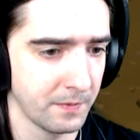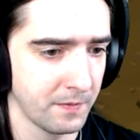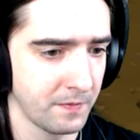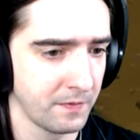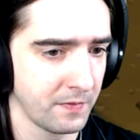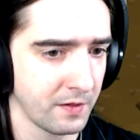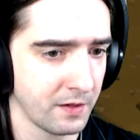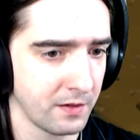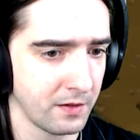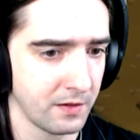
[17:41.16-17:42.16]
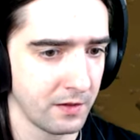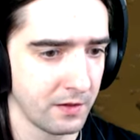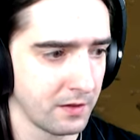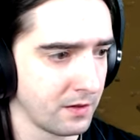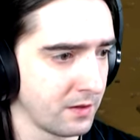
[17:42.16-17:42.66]

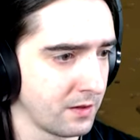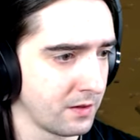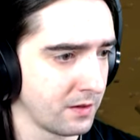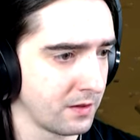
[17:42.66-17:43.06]
(silence)